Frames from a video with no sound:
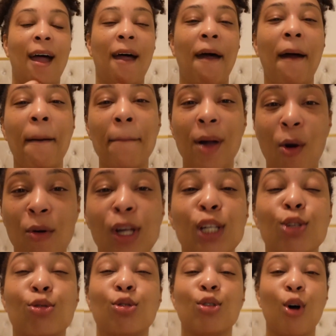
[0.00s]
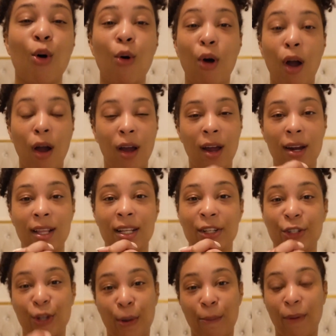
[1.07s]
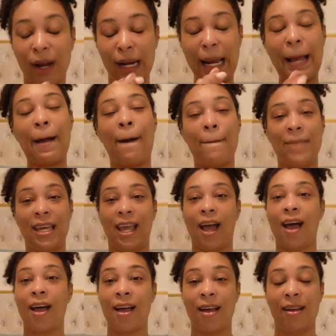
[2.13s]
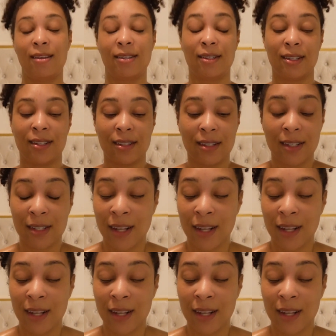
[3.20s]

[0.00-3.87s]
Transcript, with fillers: I'm going so hard in the gym right now because